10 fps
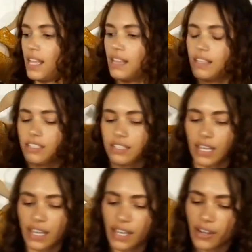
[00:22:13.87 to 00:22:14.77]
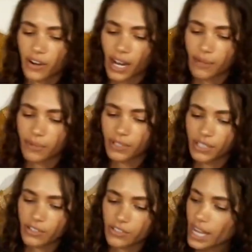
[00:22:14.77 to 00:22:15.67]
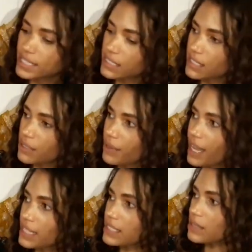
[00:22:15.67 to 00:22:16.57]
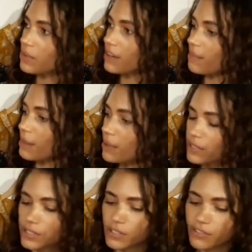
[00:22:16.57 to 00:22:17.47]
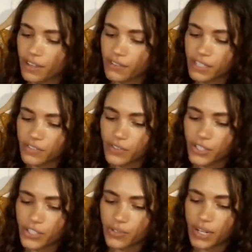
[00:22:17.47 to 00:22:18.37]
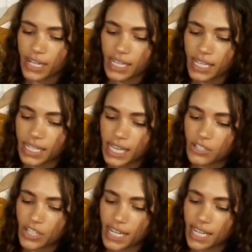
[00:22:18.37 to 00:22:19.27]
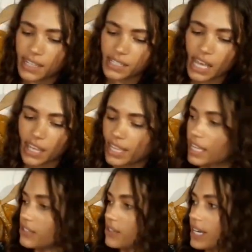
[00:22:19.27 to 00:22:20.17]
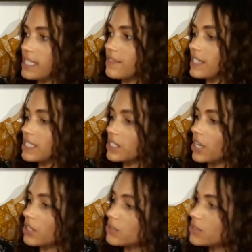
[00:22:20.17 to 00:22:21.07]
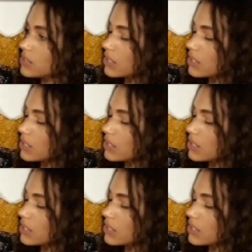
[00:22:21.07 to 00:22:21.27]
This incredible little dress silhouette, one of my personal favorites for sure in the collection, in the Dahlia Lurex Viscose.